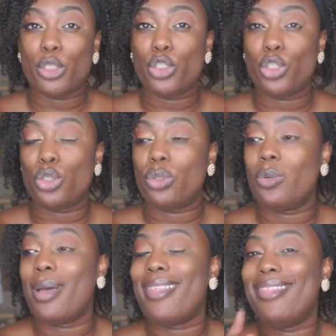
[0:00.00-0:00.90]

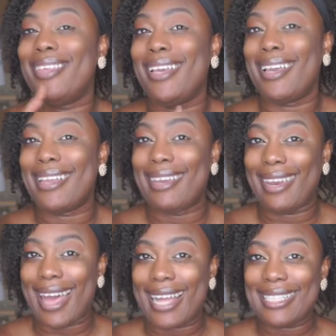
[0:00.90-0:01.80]
to the
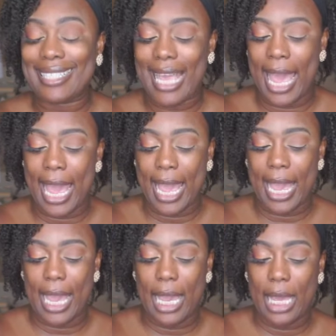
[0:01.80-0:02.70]

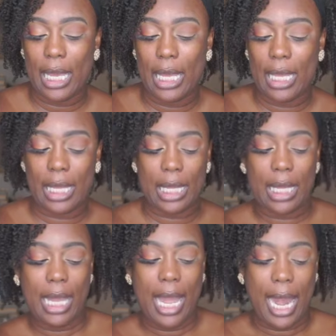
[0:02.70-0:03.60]
latte,
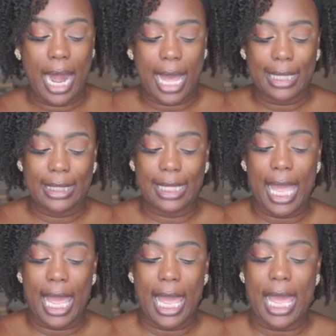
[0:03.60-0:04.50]

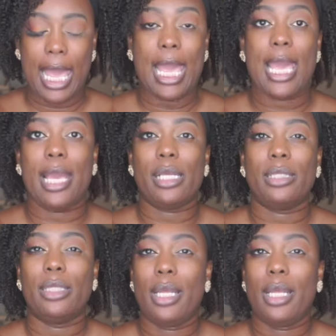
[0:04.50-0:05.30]
latte